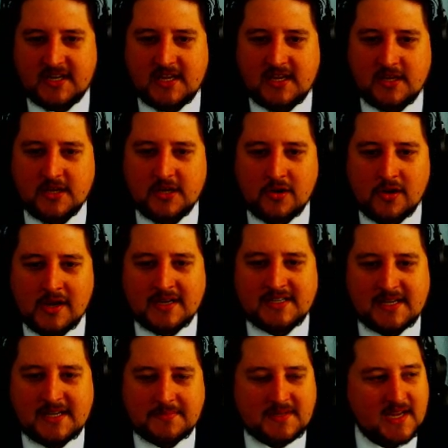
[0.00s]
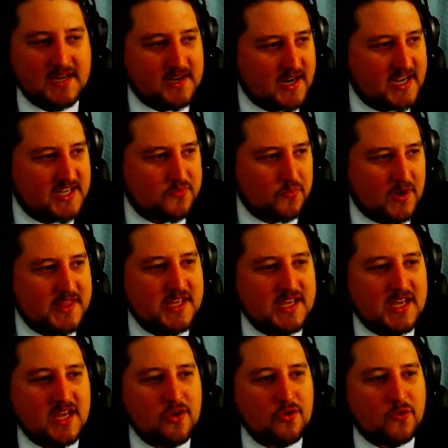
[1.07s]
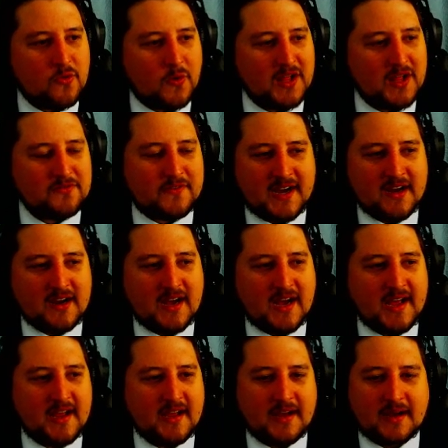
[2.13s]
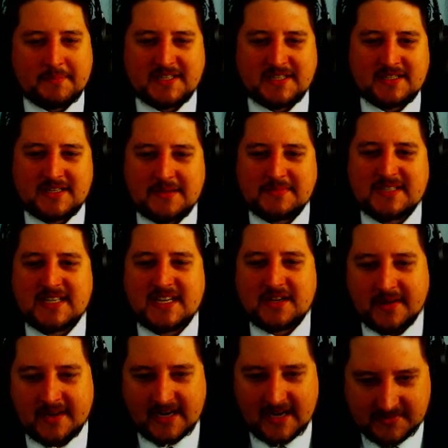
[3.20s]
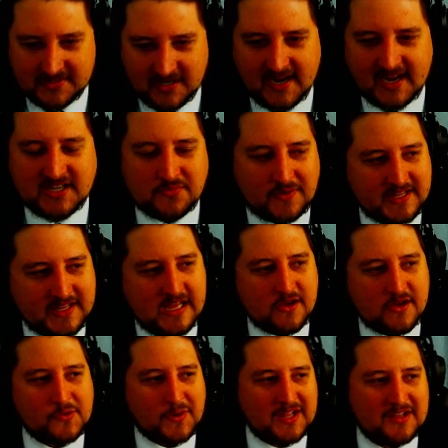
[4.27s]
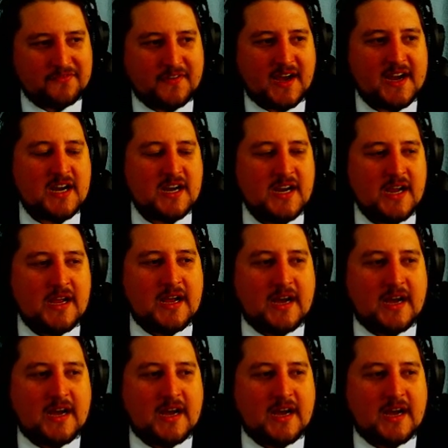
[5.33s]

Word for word: EU Team Tinker has won the EU qualifier. I, I mean Team Secret. I'm sorry, has won the EU qualifier.